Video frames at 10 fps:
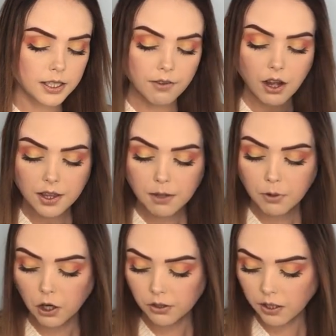They've got
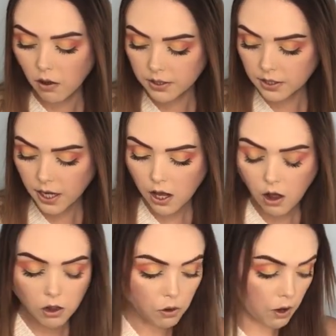them currently on
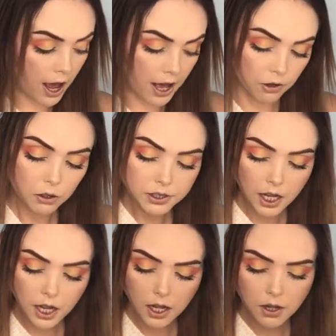sale at
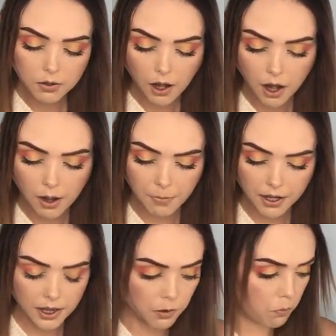Ulta. Um, I
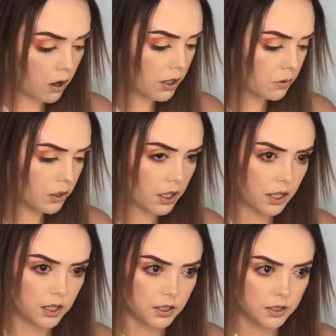think one
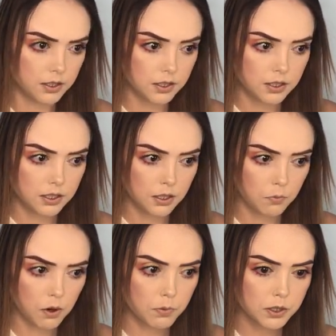is,
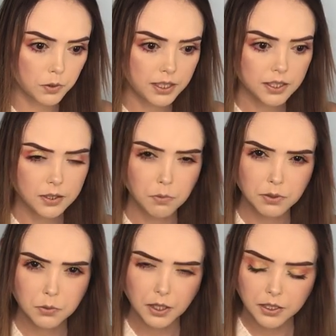one was 26, one
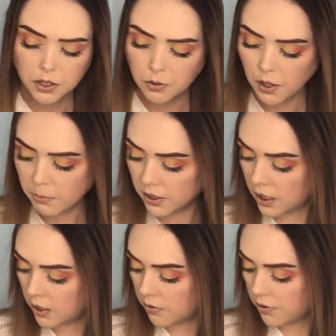was 22, I
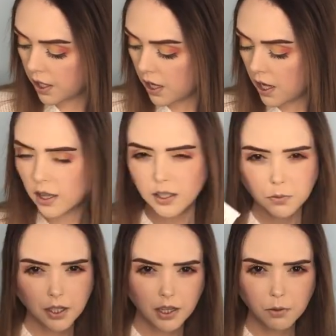believe.
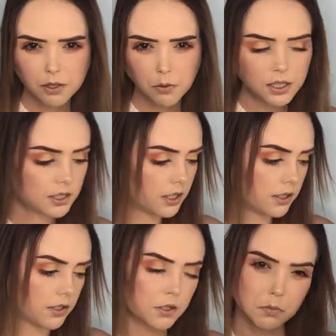This one I think was
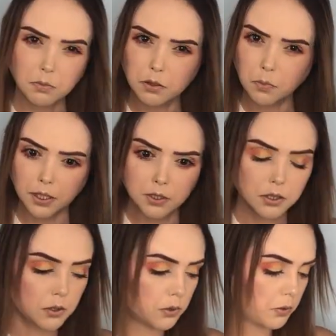26 and this one was
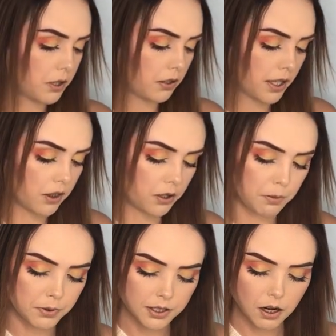22. They're like
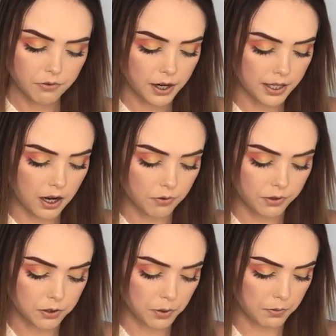30% off right now
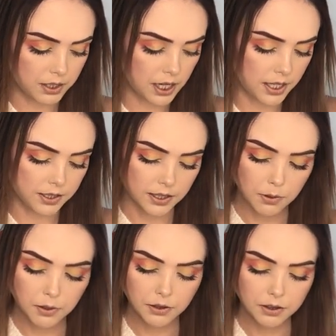for the 21 days and
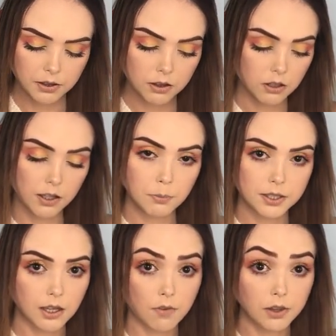they were
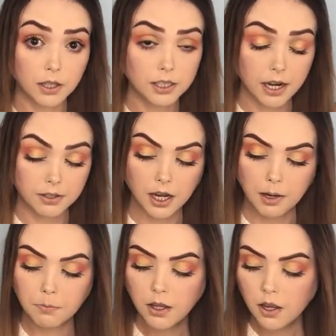30% off the entire
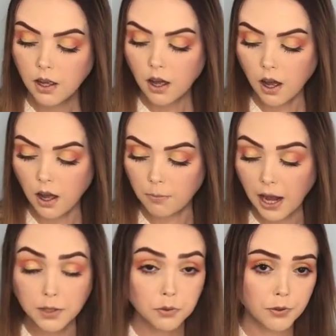time. Um,
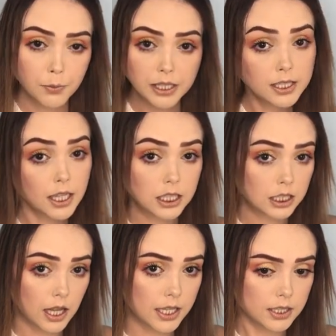as we're filming this today is
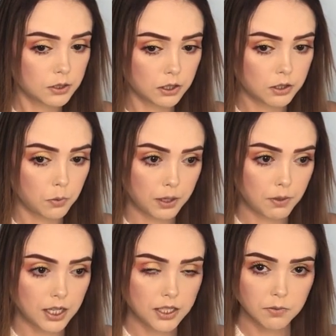the last
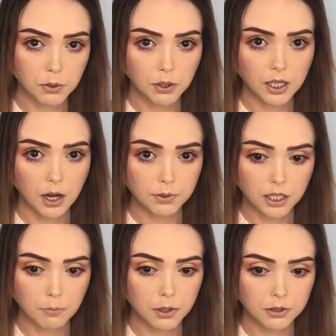21 days of beauty. I was
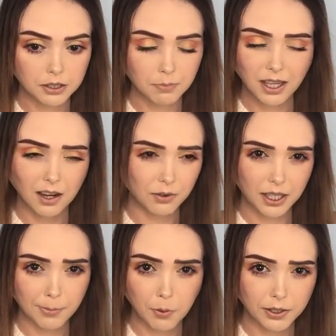going to purchase something. I don't
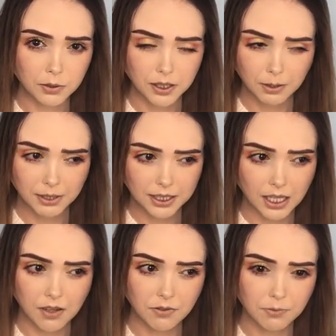think I'm going to. I think I'm going to
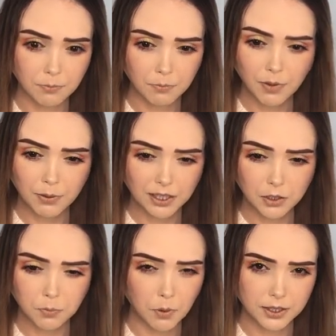save. I was going
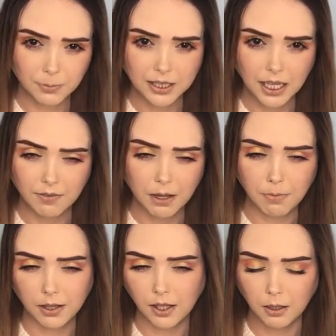to use points. I'm going to save
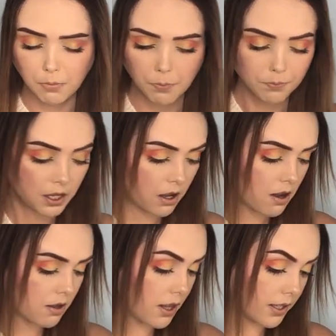them, I think. But
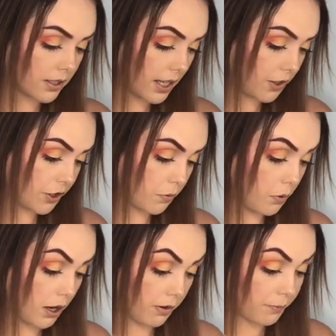that's a tangent.
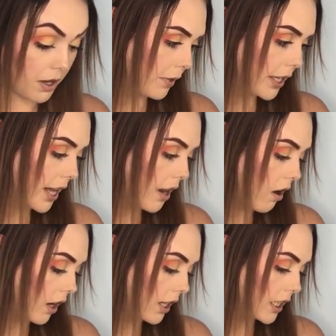Whatever. But they
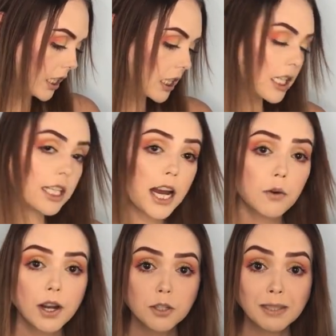are
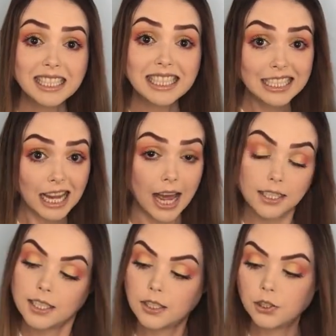skincare regimen
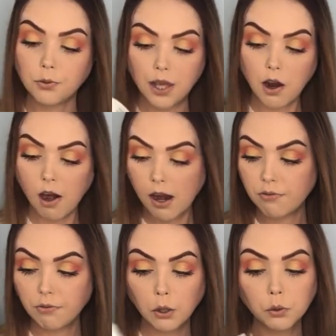sets. So they are a
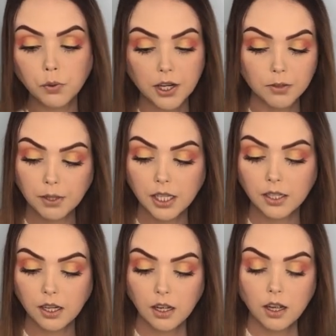full
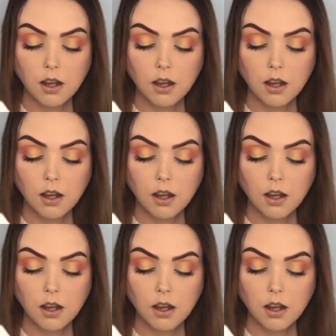regimen